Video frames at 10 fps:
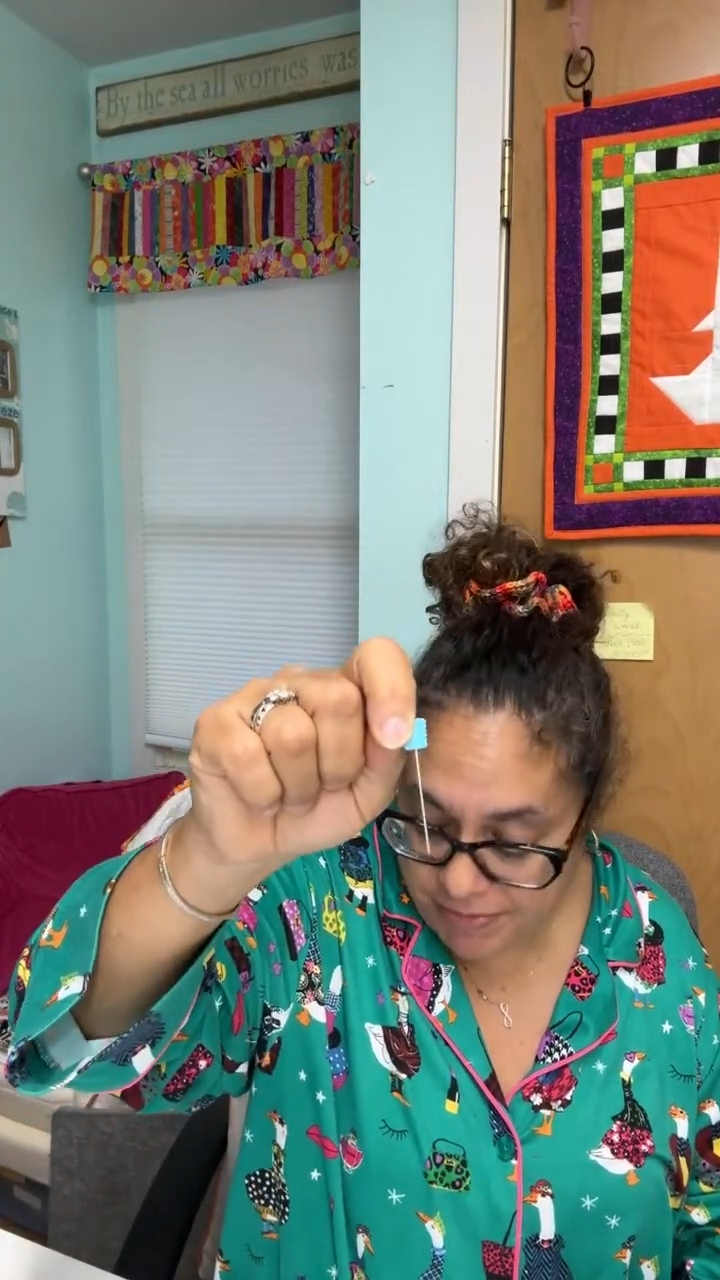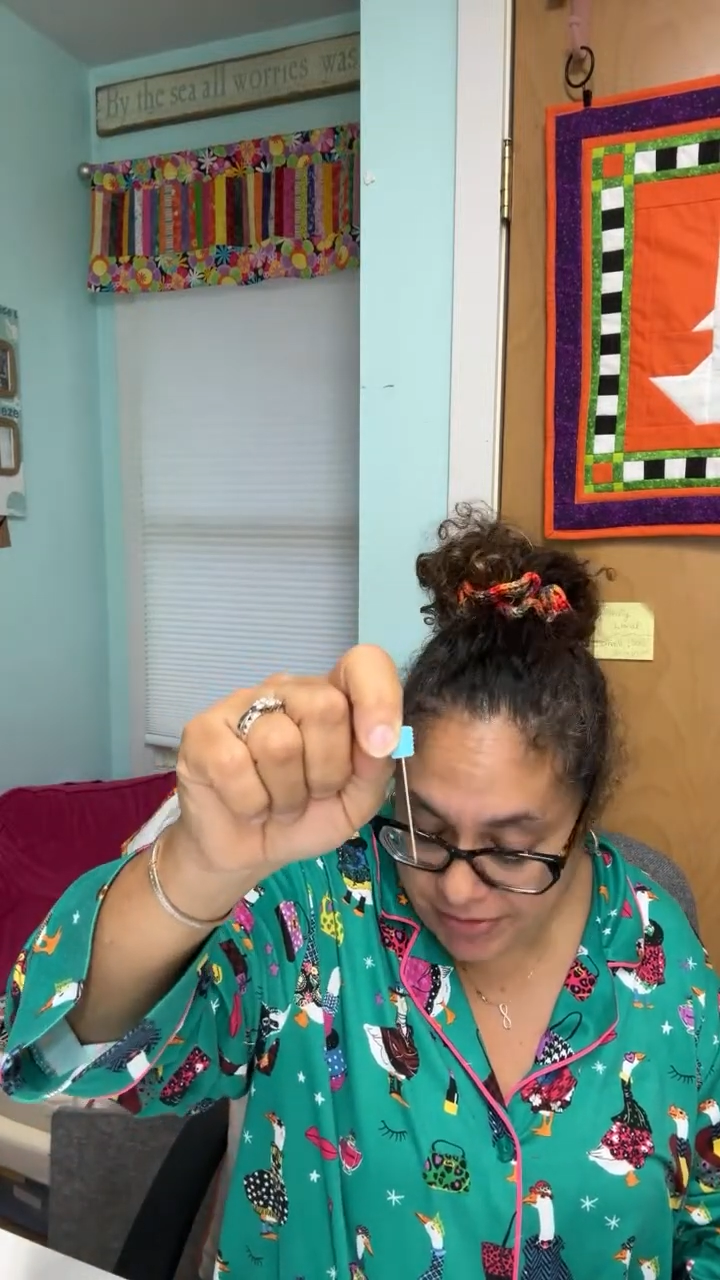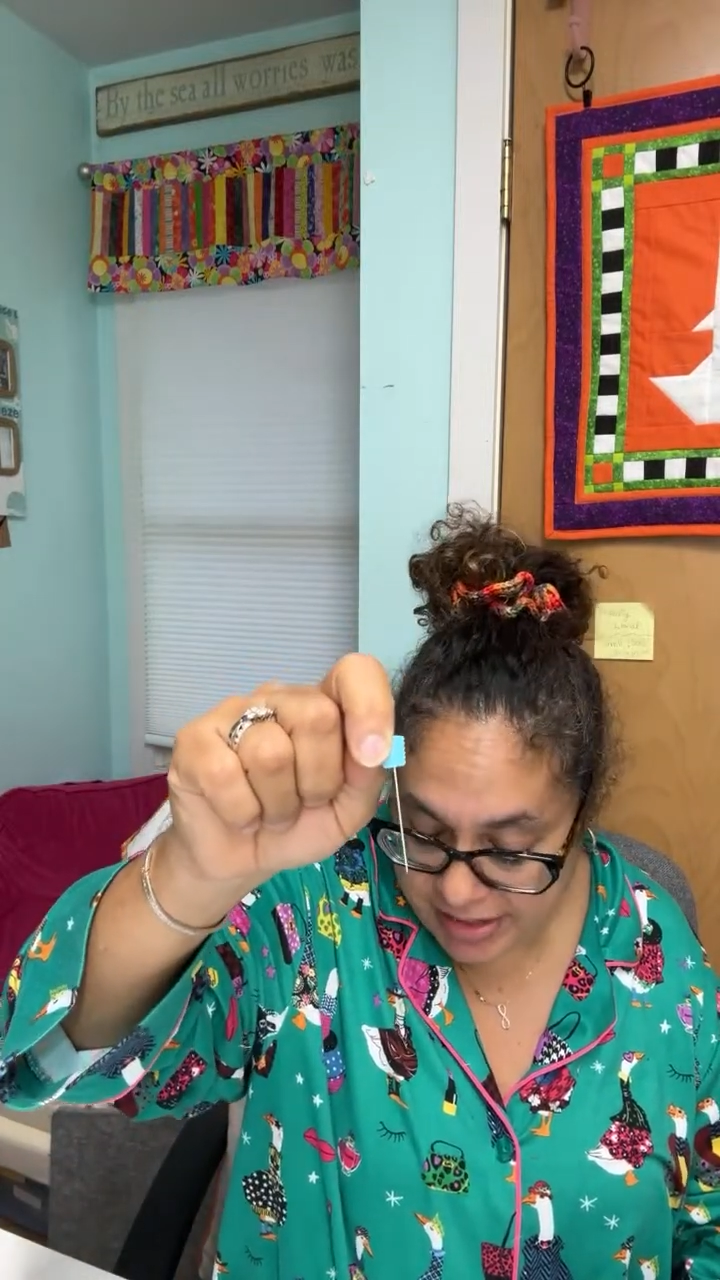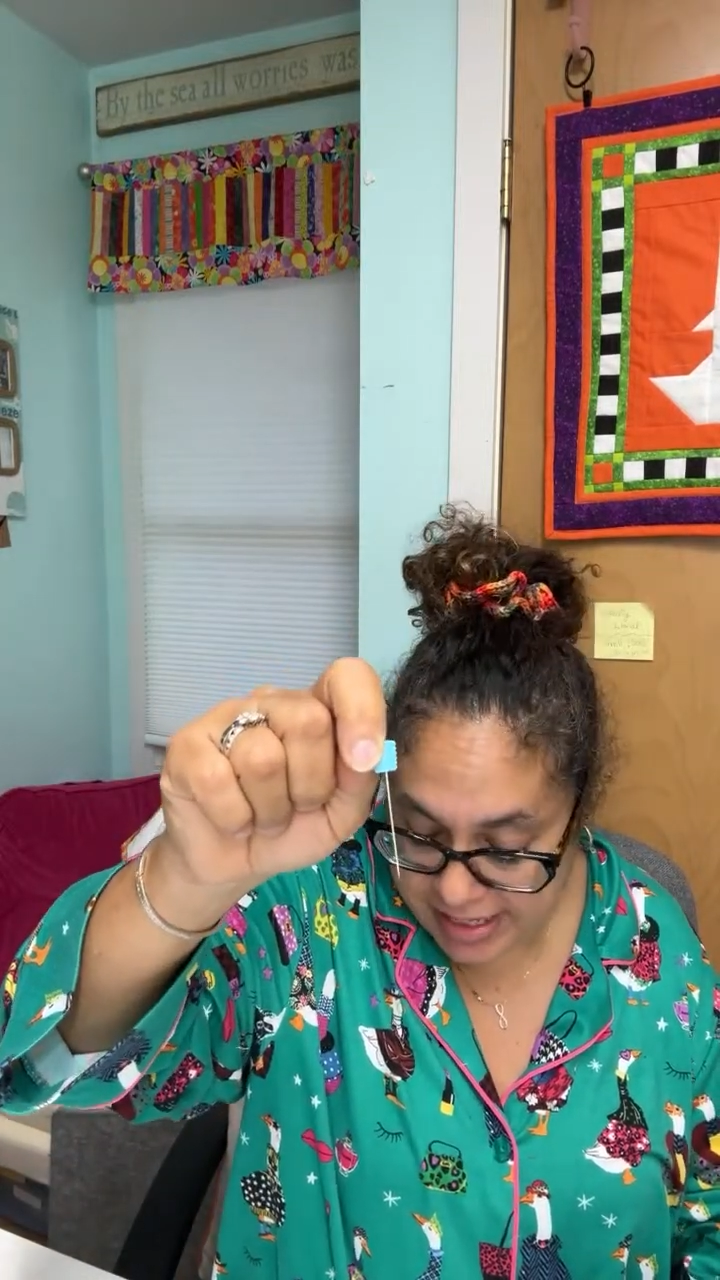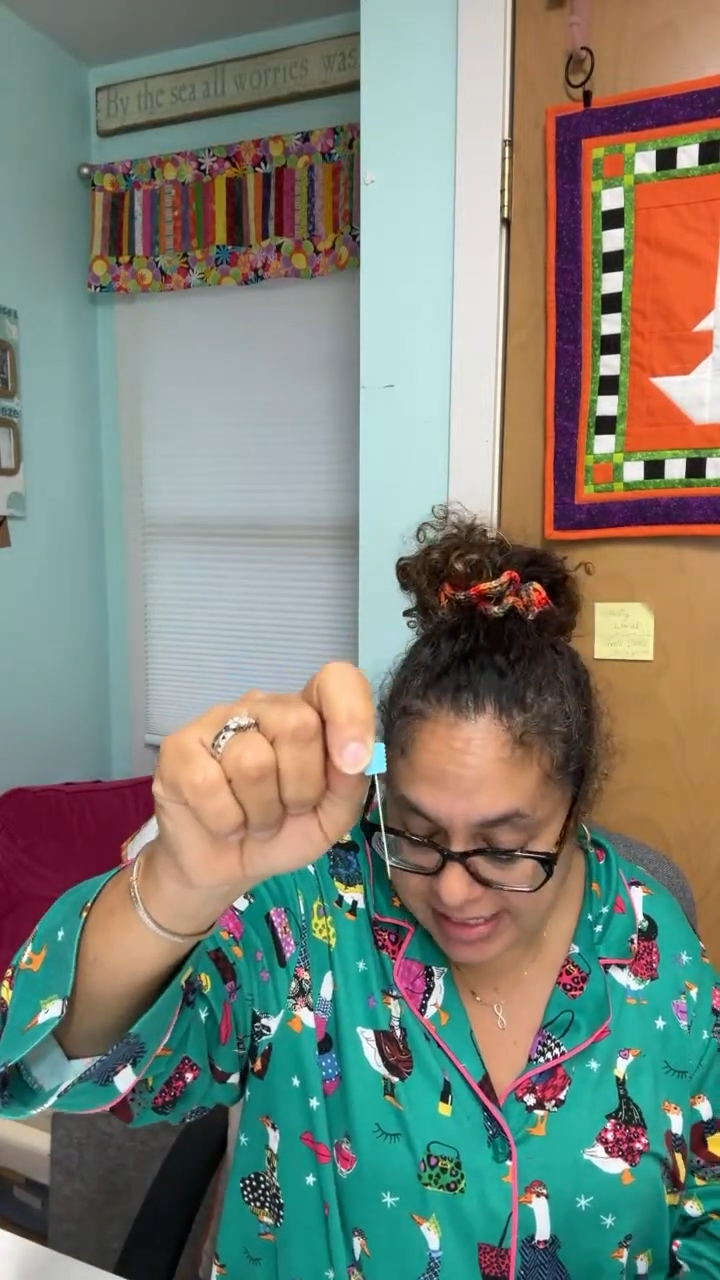for
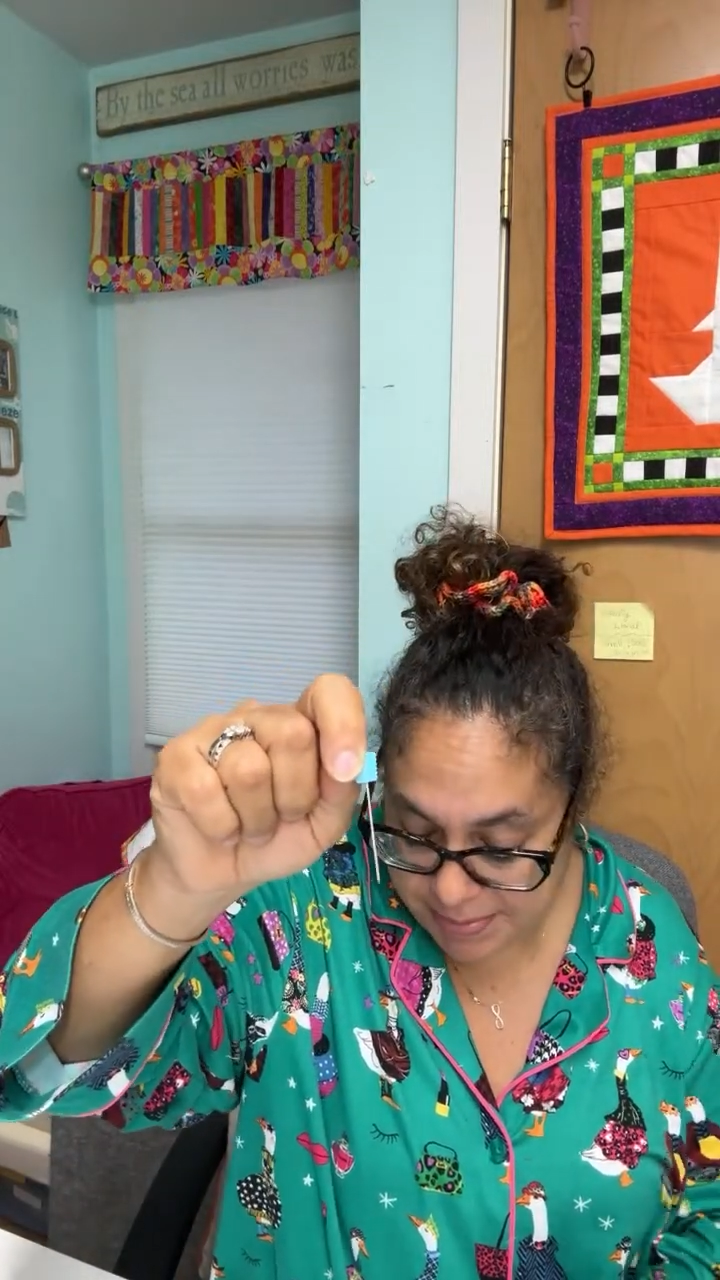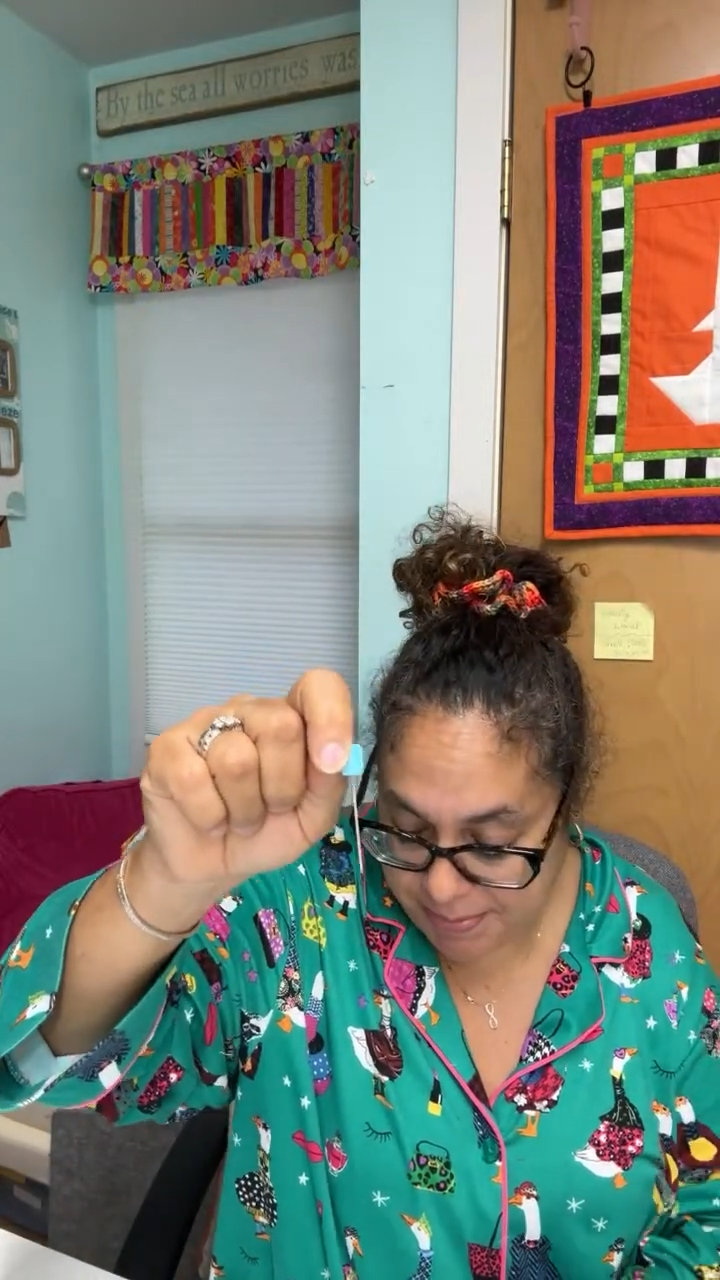this,